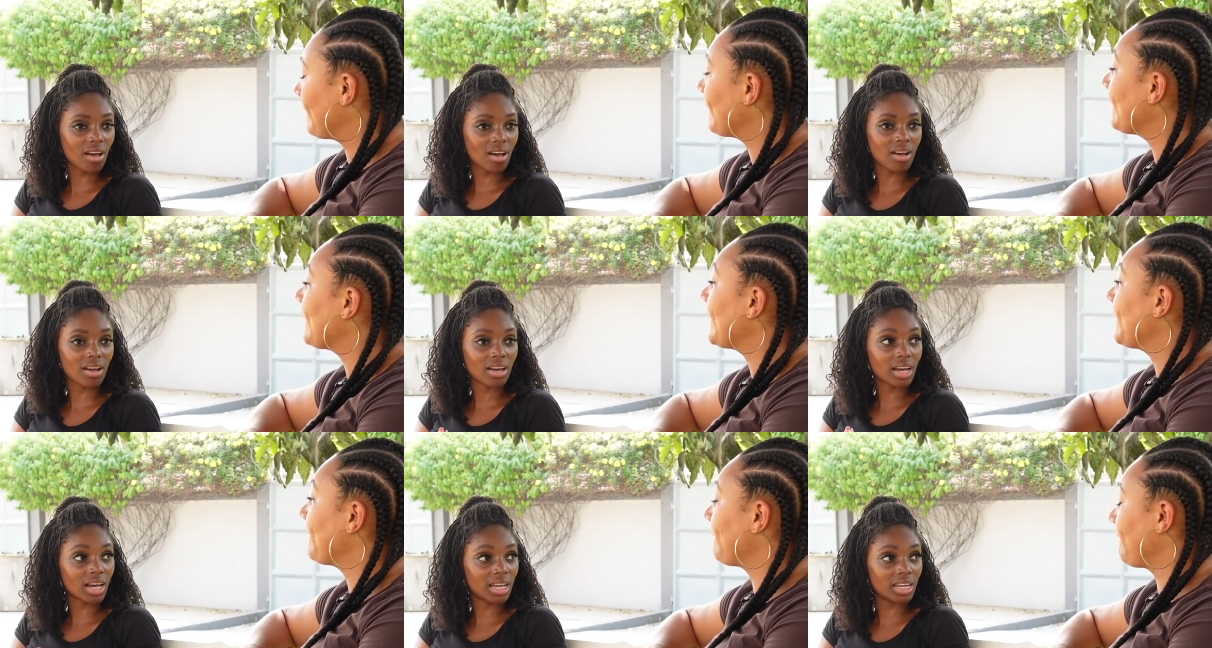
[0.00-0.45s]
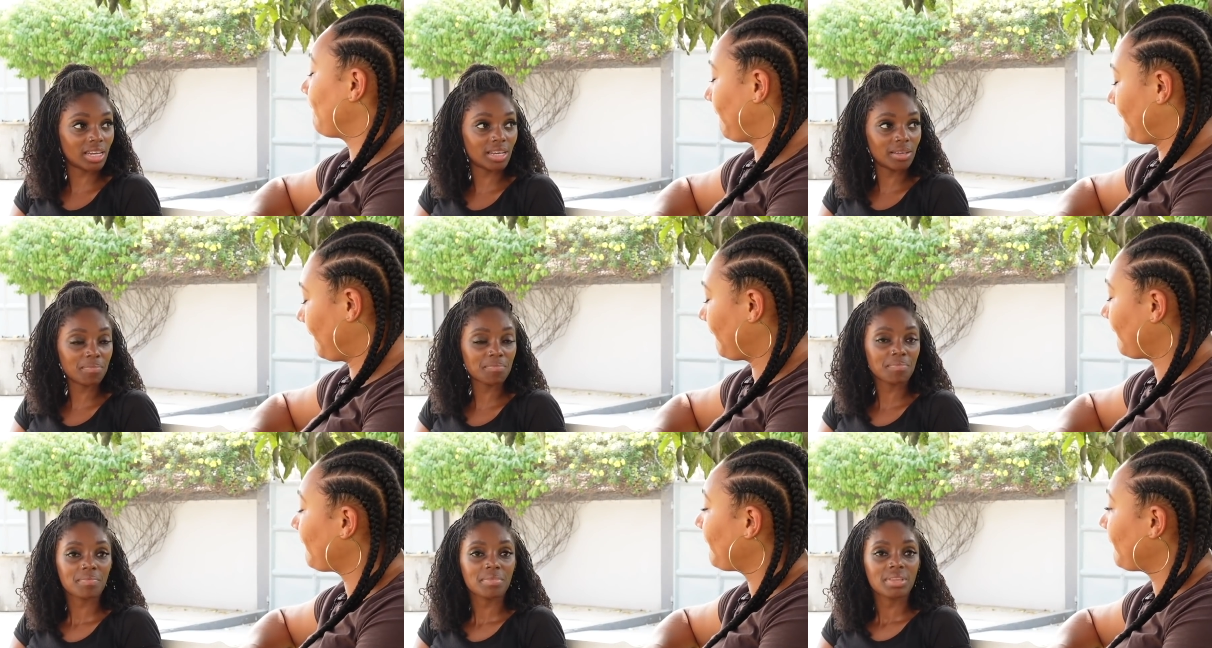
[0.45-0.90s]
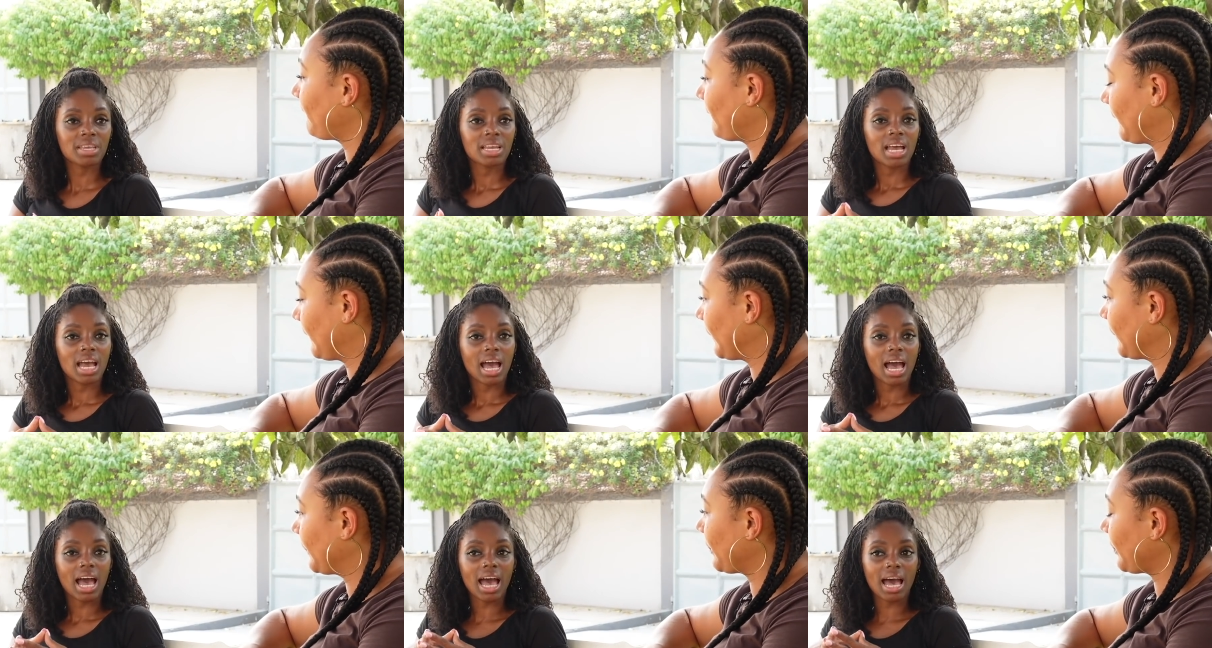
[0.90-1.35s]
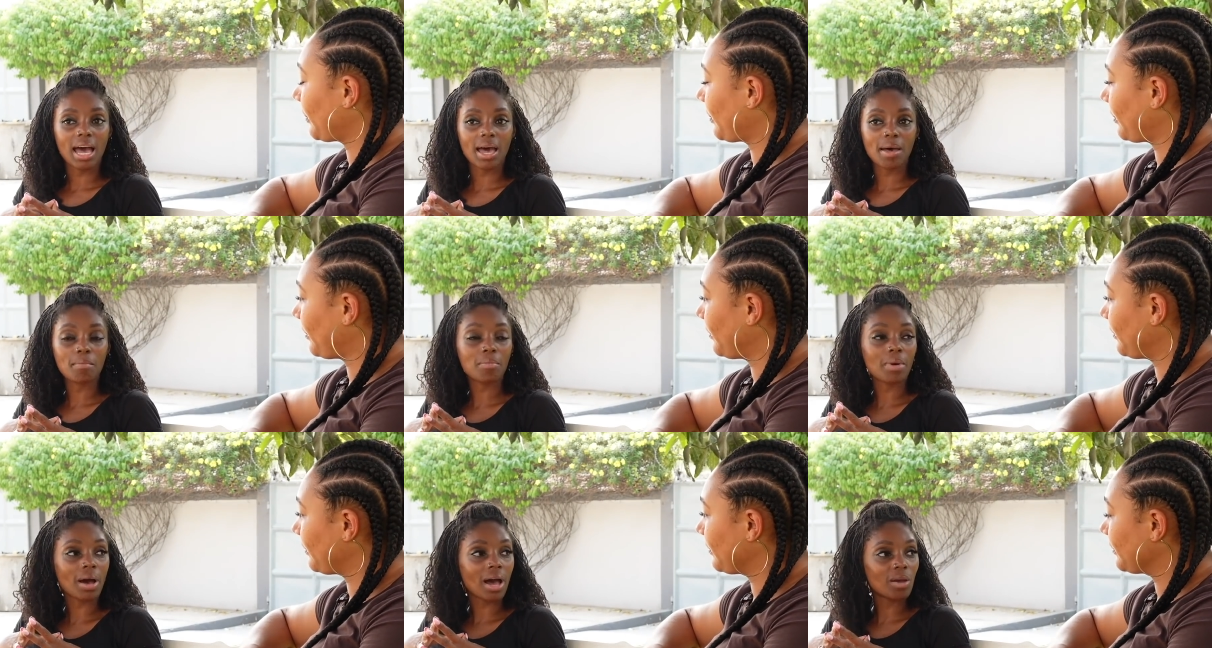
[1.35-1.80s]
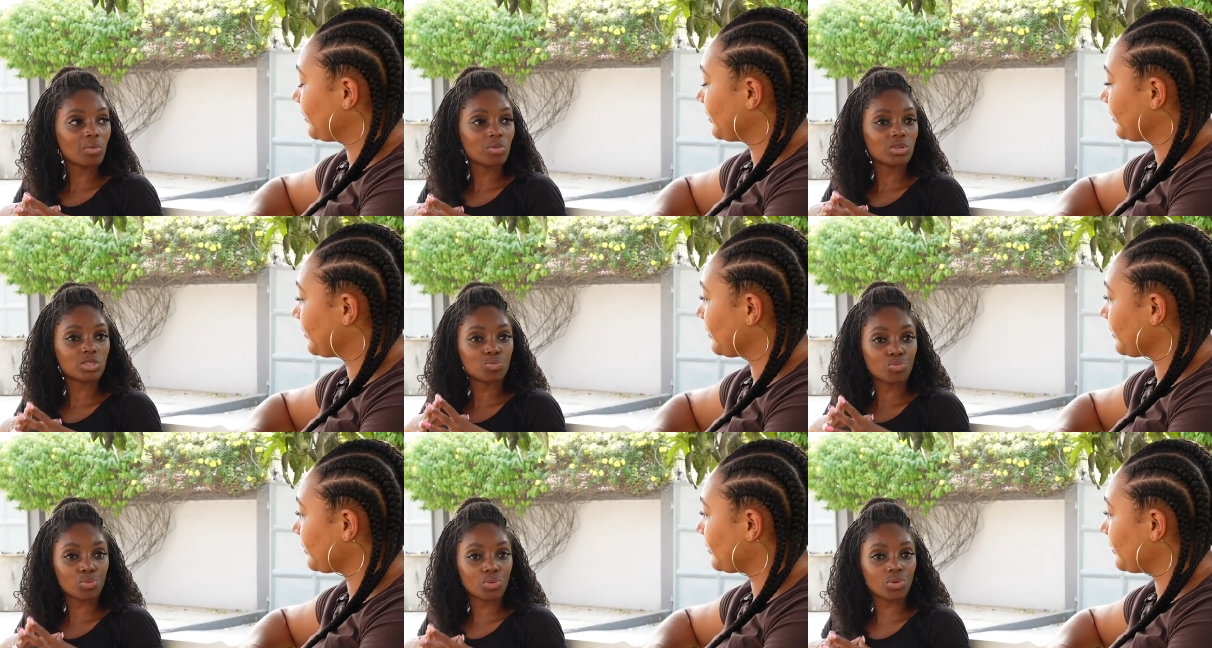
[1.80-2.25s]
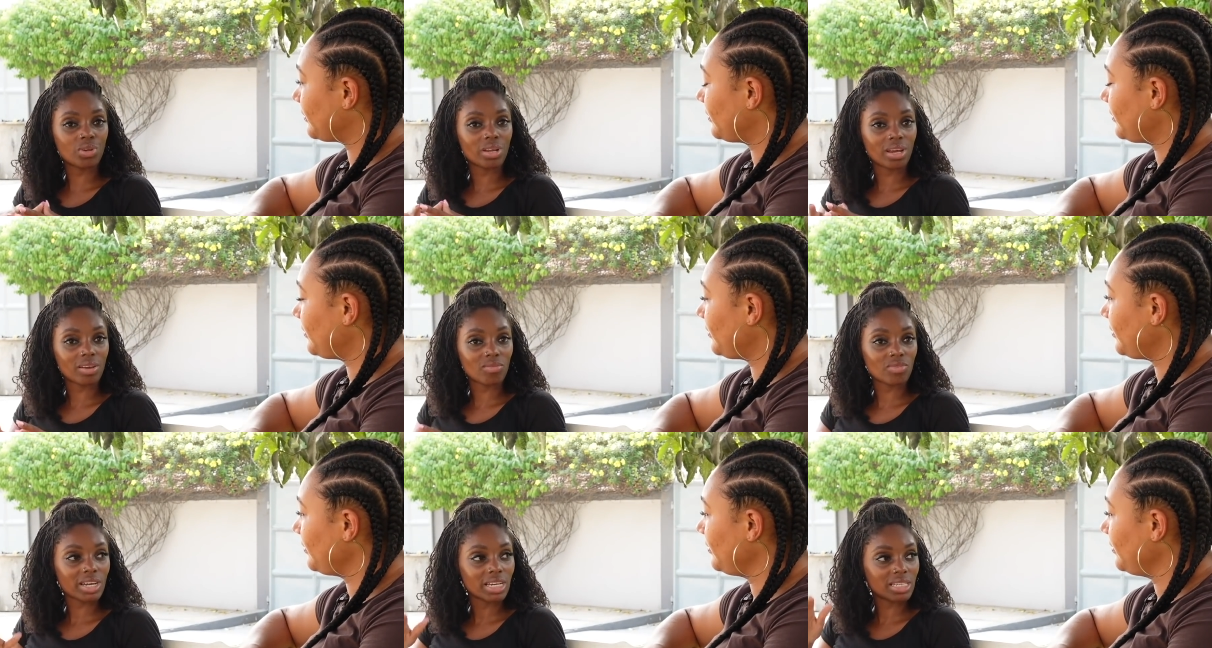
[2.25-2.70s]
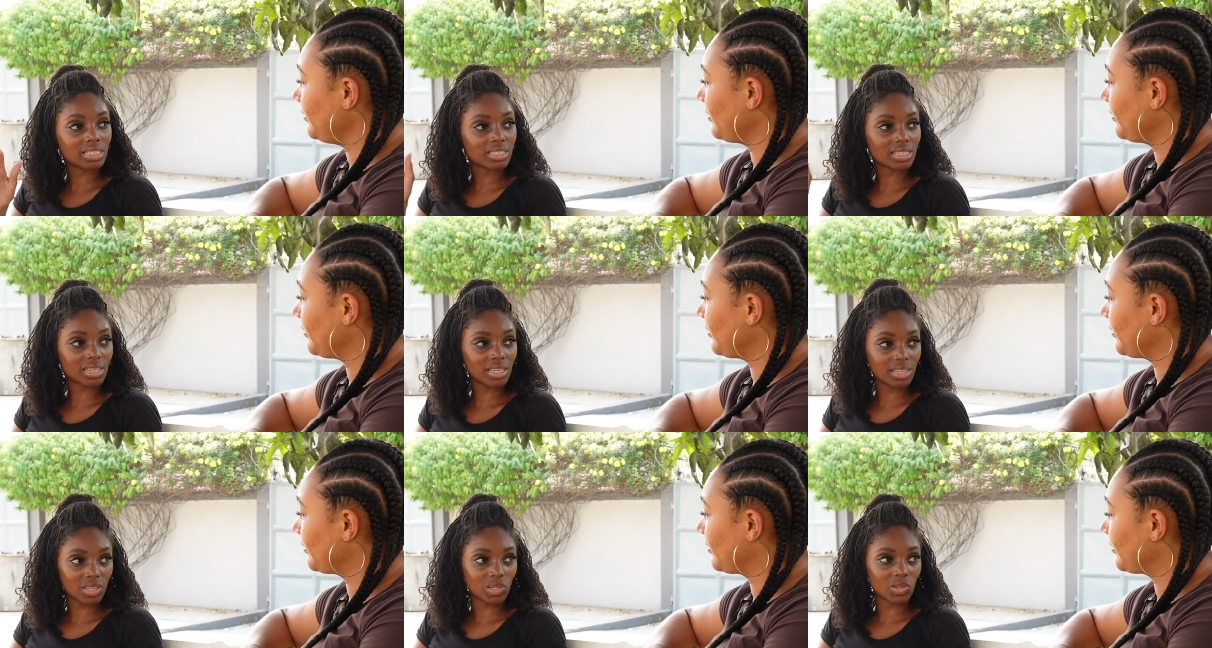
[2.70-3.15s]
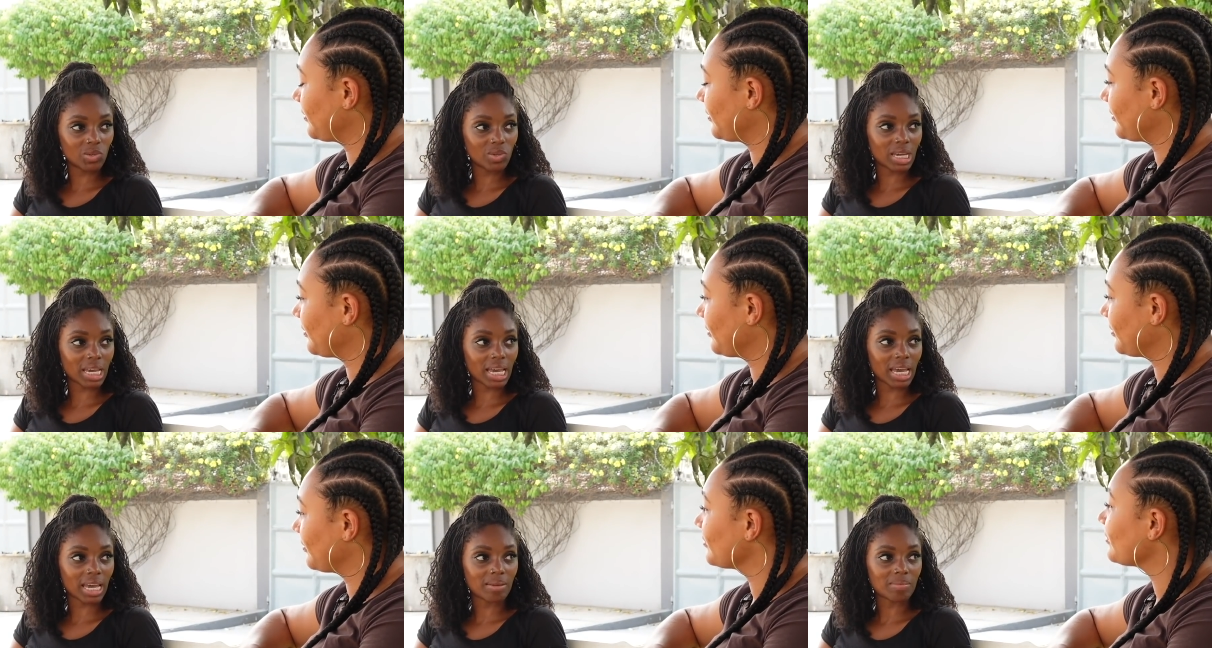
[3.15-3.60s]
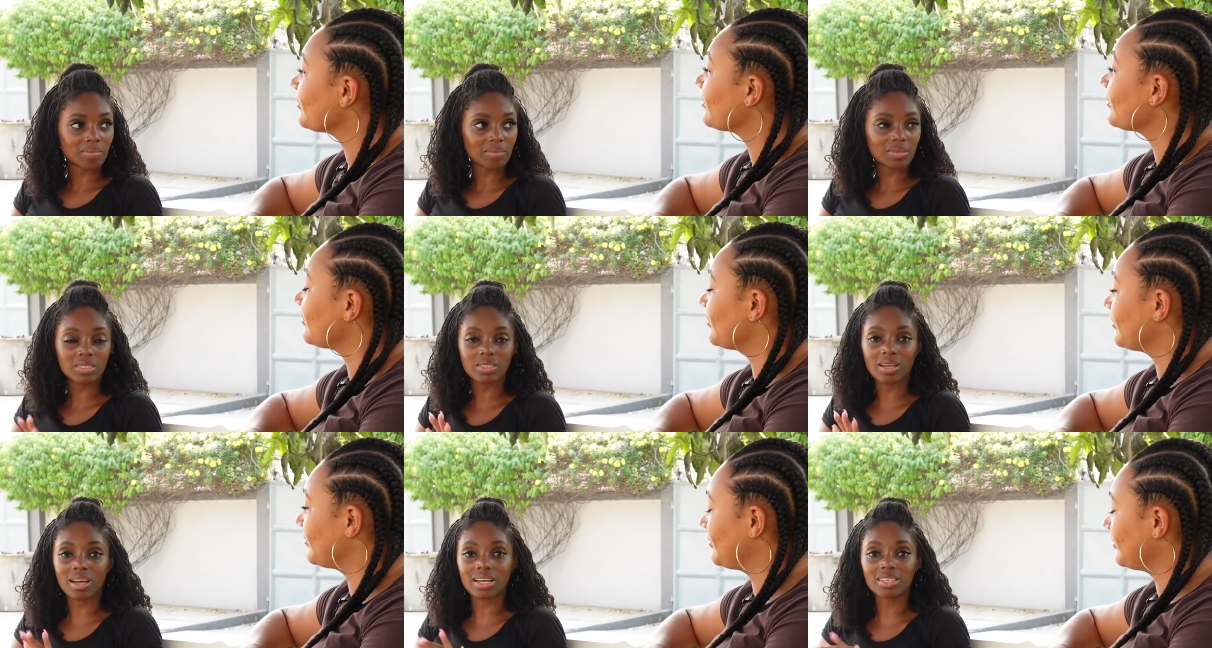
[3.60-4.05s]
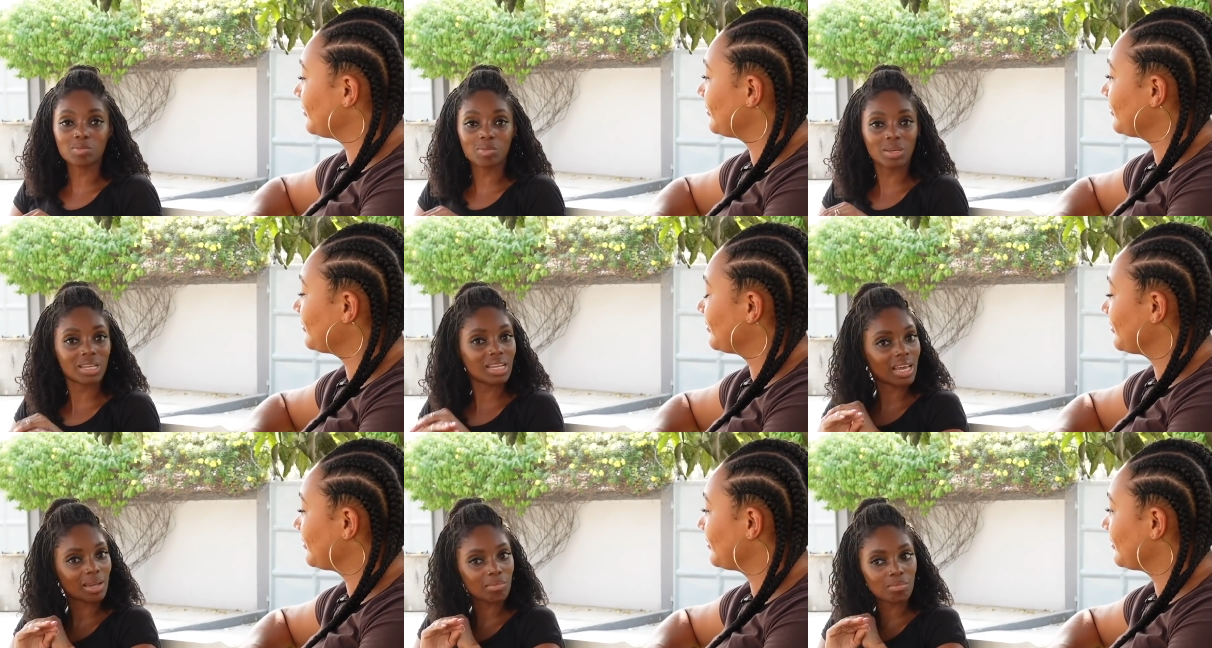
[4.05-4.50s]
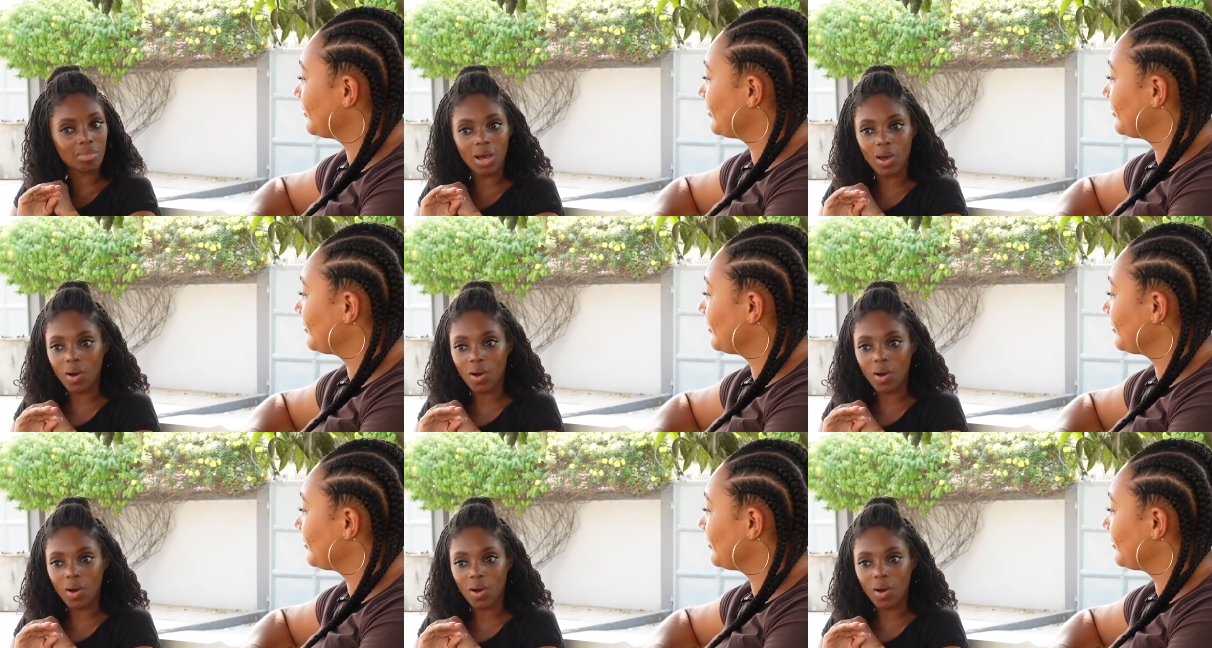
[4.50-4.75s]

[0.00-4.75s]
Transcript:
Speaker 1: are Ghanaian. Um, but I was born and raised in the U K. Mm-hmm. So I spent like my